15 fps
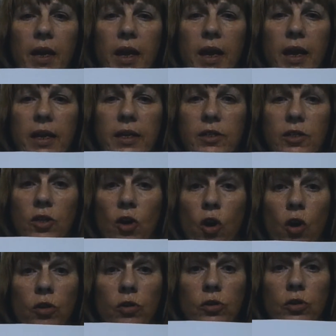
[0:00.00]
is
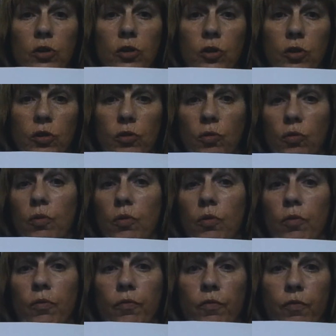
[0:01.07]
not
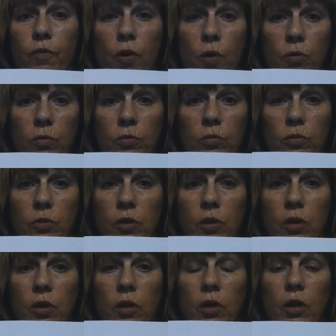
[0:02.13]
your fault.
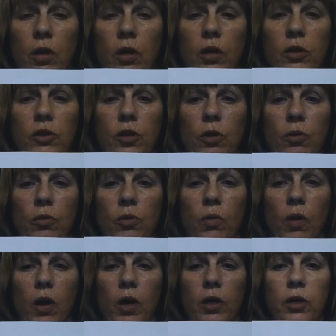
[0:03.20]
So you
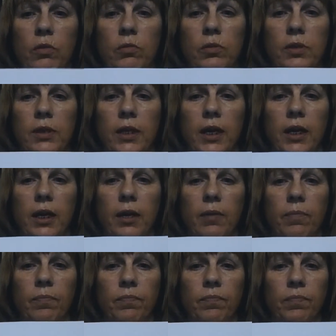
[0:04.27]
are using
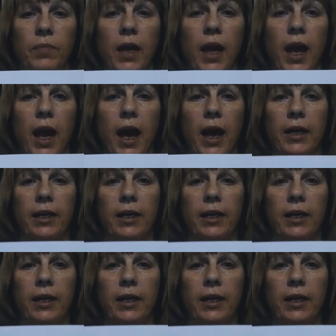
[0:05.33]
an